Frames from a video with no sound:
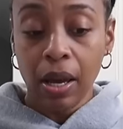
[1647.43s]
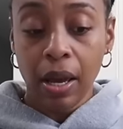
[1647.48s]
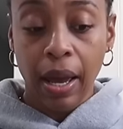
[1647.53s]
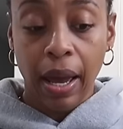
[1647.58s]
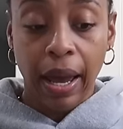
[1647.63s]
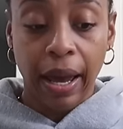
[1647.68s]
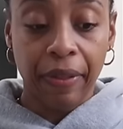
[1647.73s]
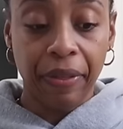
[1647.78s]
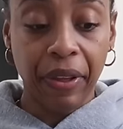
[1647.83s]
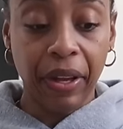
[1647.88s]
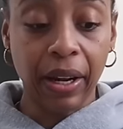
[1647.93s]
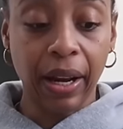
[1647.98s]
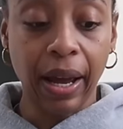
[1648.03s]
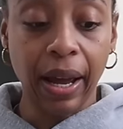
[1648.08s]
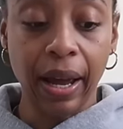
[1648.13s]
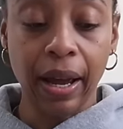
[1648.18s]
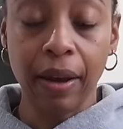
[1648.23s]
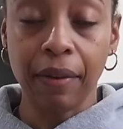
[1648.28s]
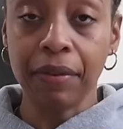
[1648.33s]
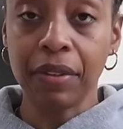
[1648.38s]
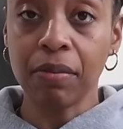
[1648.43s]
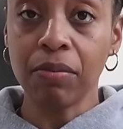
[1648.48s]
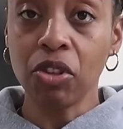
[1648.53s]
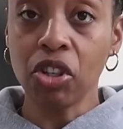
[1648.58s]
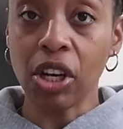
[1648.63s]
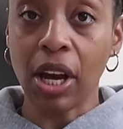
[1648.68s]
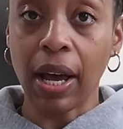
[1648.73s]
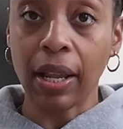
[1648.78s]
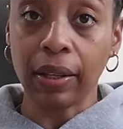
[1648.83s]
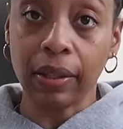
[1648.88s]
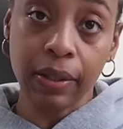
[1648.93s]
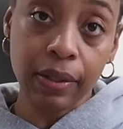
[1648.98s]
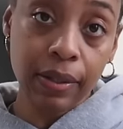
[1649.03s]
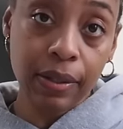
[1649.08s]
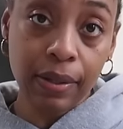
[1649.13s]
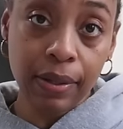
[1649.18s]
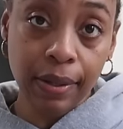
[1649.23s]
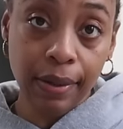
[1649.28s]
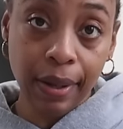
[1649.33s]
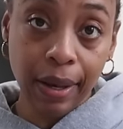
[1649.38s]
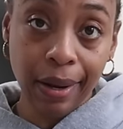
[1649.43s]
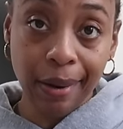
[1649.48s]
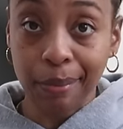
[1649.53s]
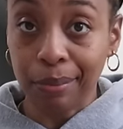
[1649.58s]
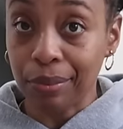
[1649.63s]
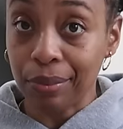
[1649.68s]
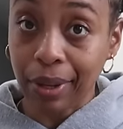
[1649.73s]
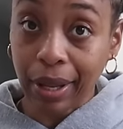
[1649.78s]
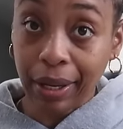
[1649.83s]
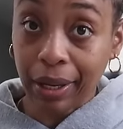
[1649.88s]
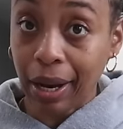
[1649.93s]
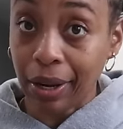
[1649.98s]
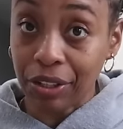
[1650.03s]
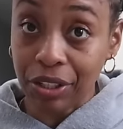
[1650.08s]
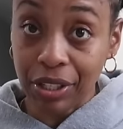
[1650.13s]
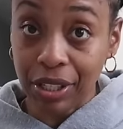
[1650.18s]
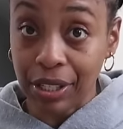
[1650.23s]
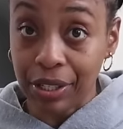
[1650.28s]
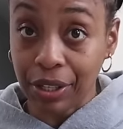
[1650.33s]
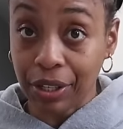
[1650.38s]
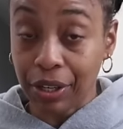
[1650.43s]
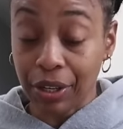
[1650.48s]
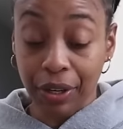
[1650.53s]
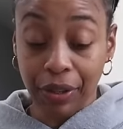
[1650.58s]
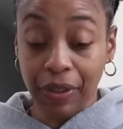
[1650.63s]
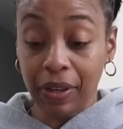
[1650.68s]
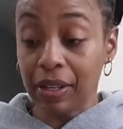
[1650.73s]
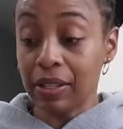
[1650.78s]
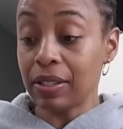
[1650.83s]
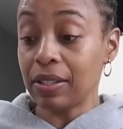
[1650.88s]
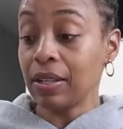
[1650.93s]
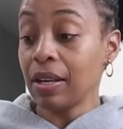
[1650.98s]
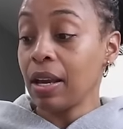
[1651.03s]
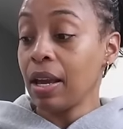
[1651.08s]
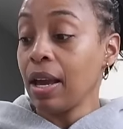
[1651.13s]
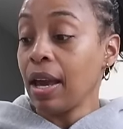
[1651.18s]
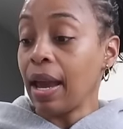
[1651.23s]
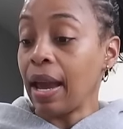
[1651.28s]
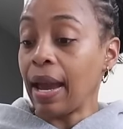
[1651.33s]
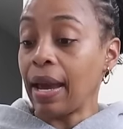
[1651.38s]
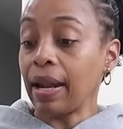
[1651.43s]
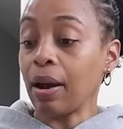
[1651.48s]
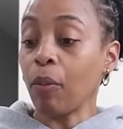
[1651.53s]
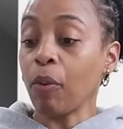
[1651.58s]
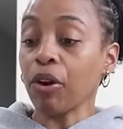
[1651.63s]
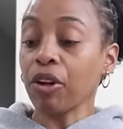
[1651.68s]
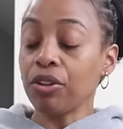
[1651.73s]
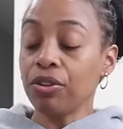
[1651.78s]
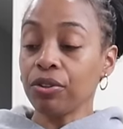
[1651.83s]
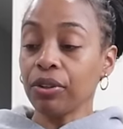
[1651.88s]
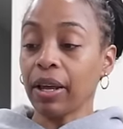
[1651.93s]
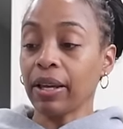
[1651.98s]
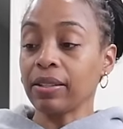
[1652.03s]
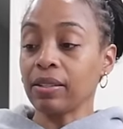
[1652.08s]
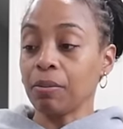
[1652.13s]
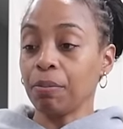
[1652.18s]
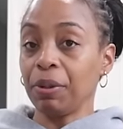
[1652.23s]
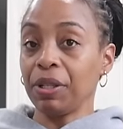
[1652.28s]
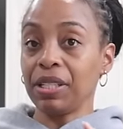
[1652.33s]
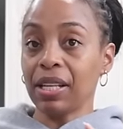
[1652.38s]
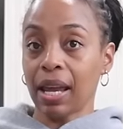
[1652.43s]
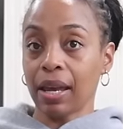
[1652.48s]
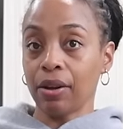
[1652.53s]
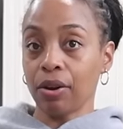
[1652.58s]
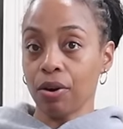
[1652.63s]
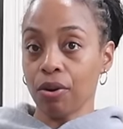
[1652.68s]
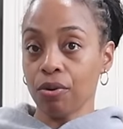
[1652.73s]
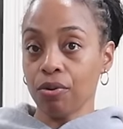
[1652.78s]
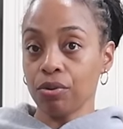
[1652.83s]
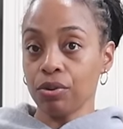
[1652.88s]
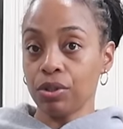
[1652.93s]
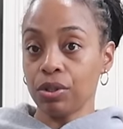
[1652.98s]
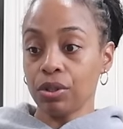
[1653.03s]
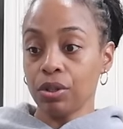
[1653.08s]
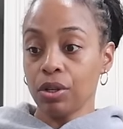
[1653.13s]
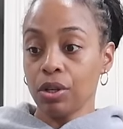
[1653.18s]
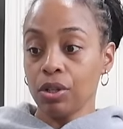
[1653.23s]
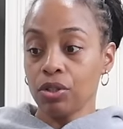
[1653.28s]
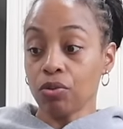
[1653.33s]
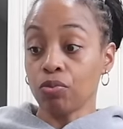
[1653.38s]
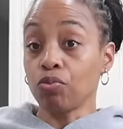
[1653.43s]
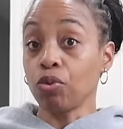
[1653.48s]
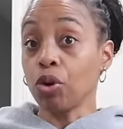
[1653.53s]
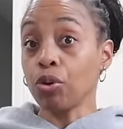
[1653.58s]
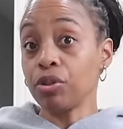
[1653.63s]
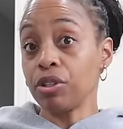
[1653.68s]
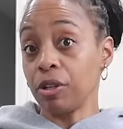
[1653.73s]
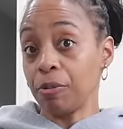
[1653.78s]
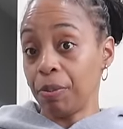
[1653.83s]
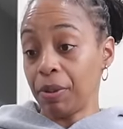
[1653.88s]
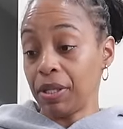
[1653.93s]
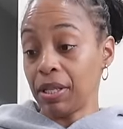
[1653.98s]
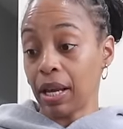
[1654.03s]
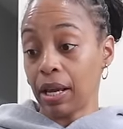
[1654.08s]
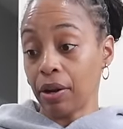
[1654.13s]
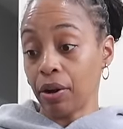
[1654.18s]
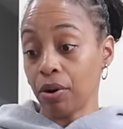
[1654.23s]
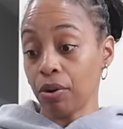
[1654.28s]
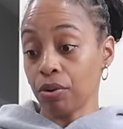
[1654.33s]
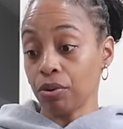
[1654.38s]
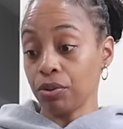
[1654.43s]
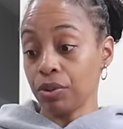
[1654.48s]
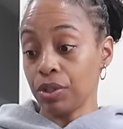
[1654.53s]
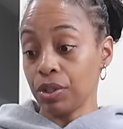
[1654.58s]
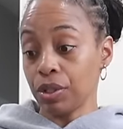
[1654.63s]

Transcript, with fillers: And then I have some shallots that I'm like, I just need to cook this. And I wanna do like some potatoes, some roasted potatoes.